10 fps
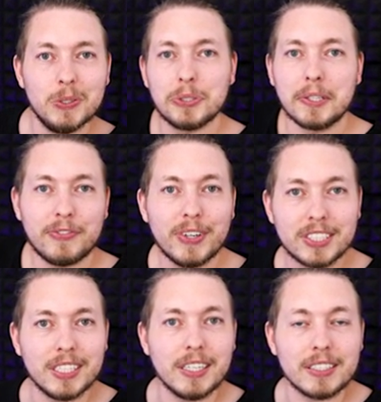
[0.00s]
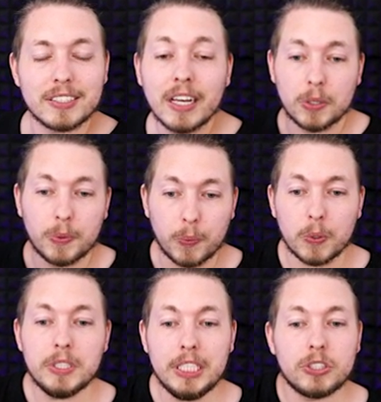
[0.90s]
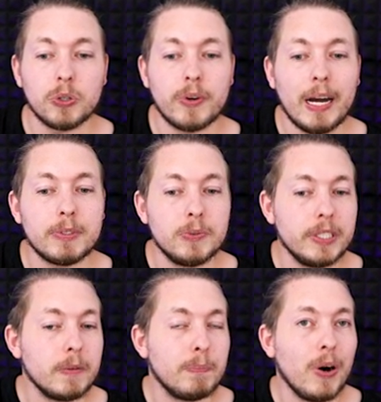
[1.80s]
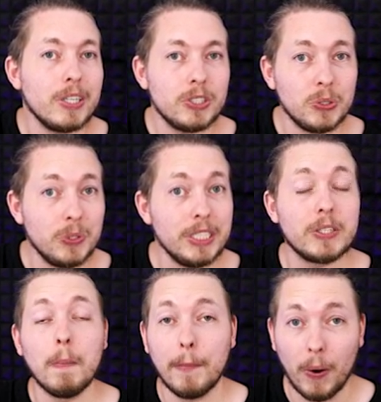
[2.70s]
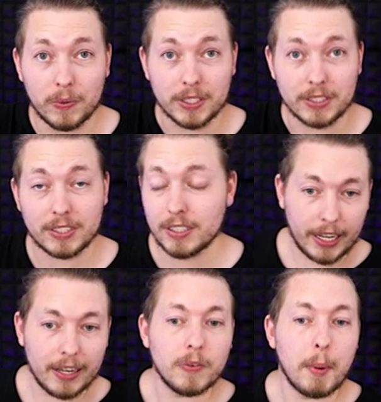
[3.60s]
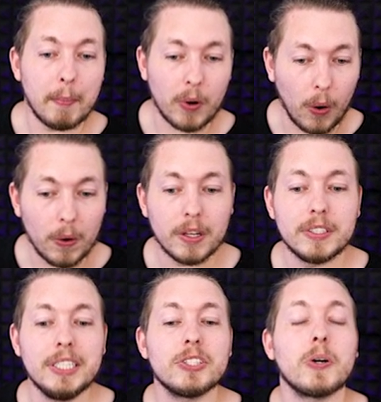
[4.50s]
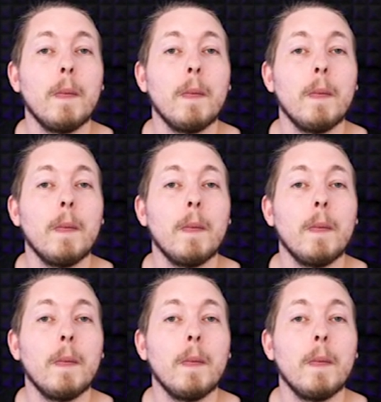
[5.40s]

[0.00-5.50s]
using physics. So we will need to grab the Rigidbody two D component. Again, remember, all of these are